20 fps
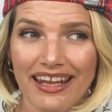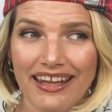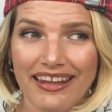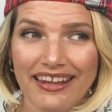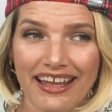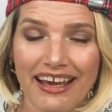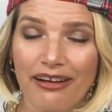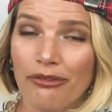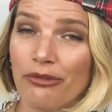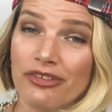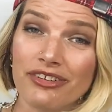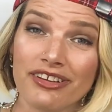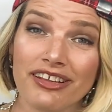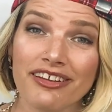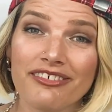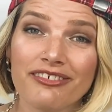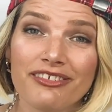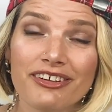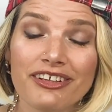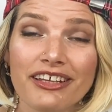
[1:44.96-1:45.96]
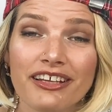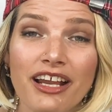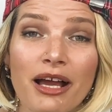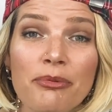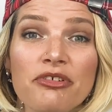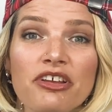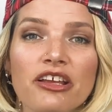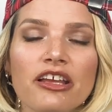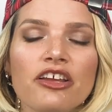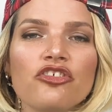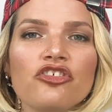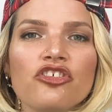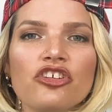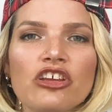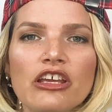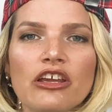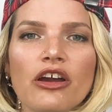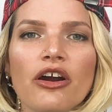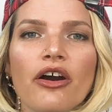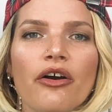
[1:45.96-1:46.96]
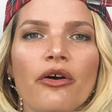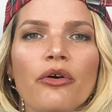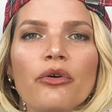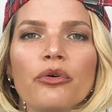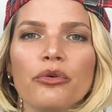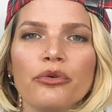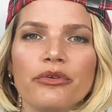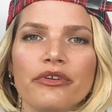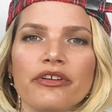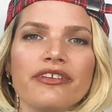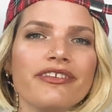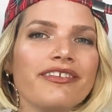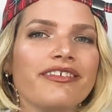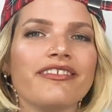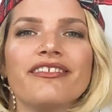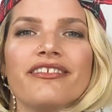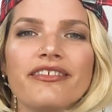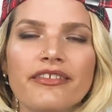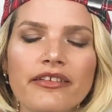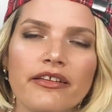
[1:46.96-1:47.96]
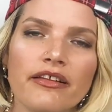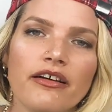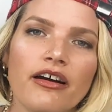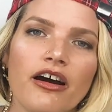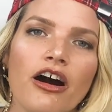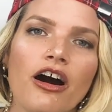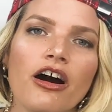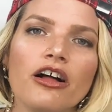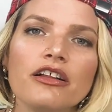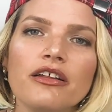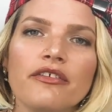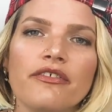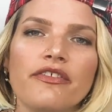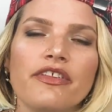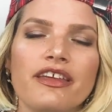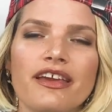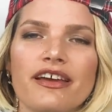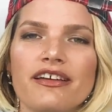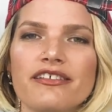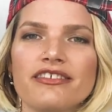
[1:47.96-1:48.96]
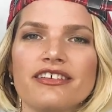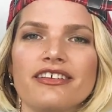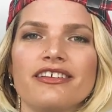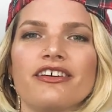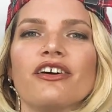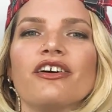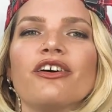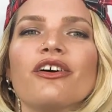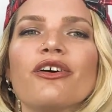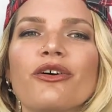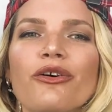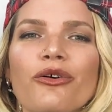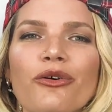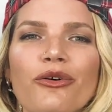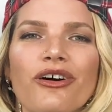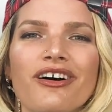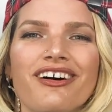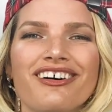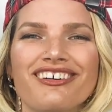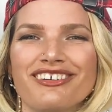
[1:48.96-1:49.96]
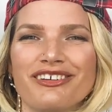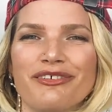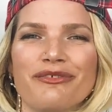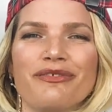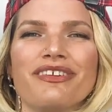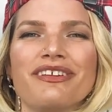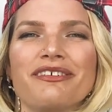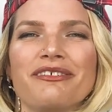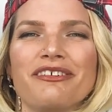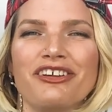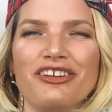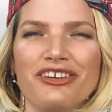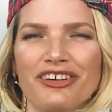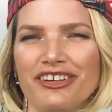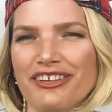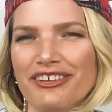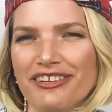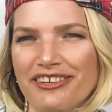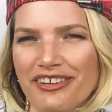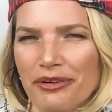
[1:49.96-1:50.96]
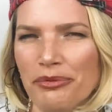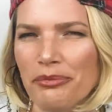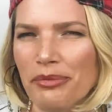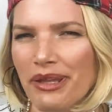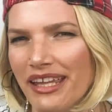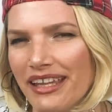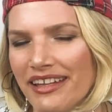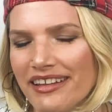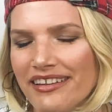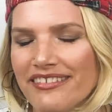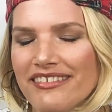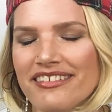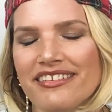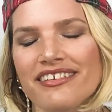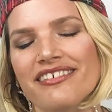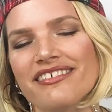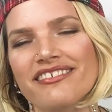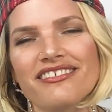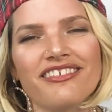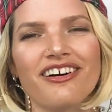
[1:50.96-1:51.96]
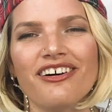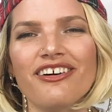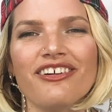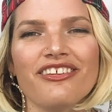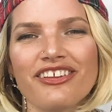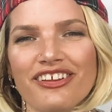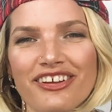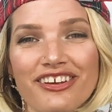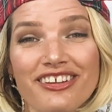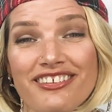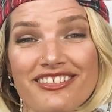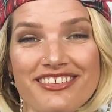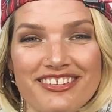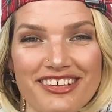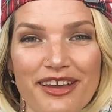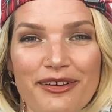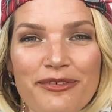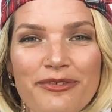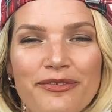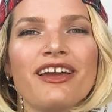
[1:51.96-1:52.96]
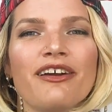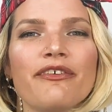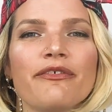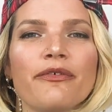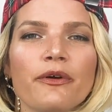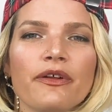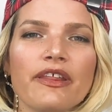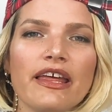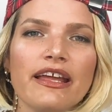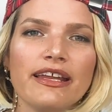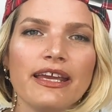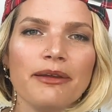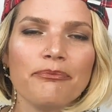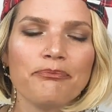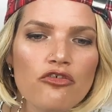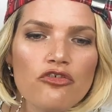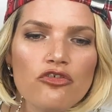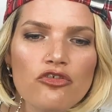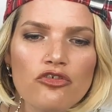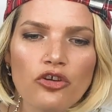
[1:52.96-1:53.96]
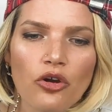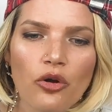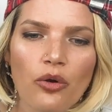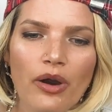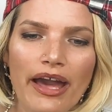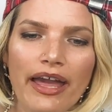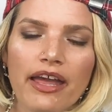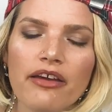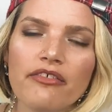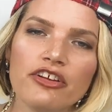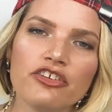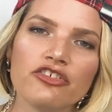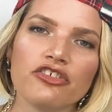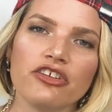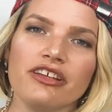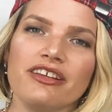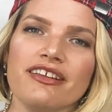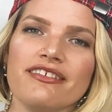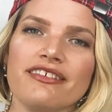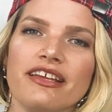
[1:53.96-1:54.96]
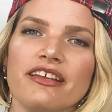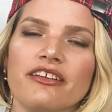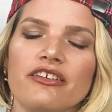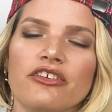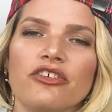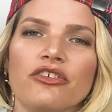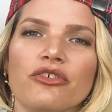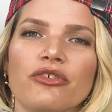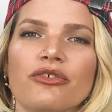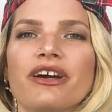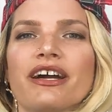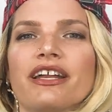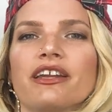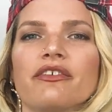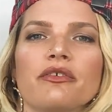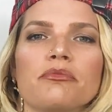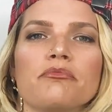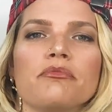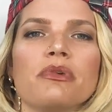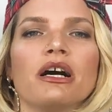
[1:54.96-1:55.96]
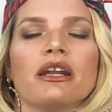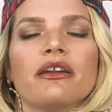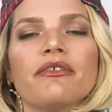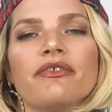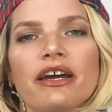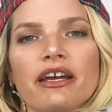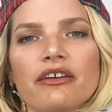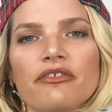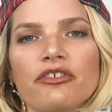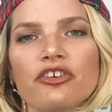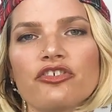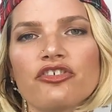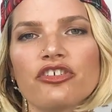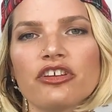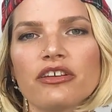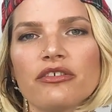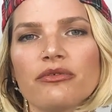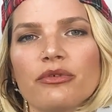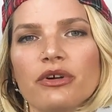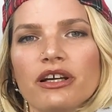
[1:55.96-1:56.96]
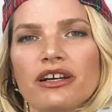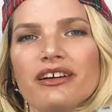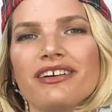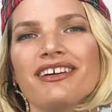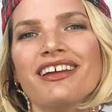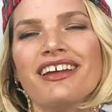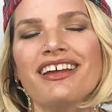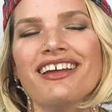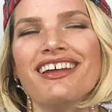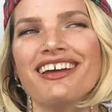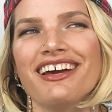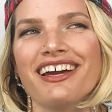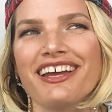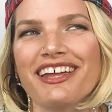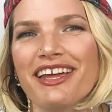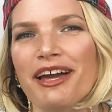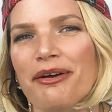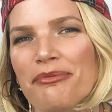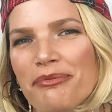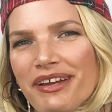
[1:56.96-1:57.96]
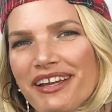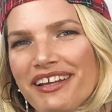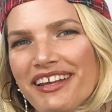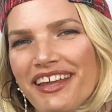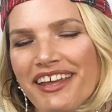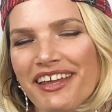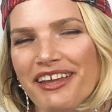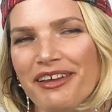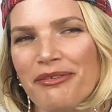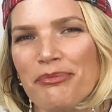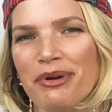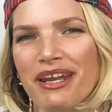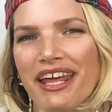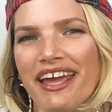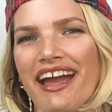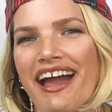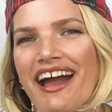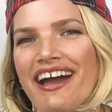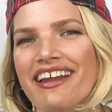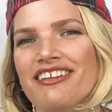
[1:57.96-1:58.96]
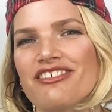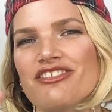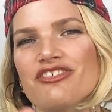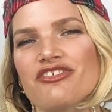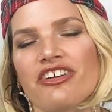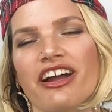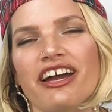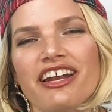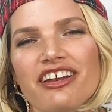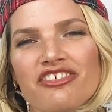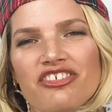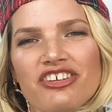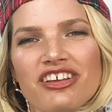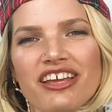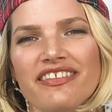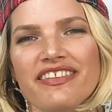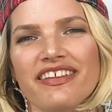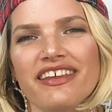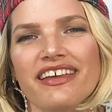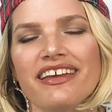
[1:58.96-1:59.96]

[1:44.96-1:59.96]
that wasn't really an option because she owned all of the SEO, all of the good domains, all the good stuff for that name. So I eventually decided to do kind of a modified version where I kept my name, but I added strategy at the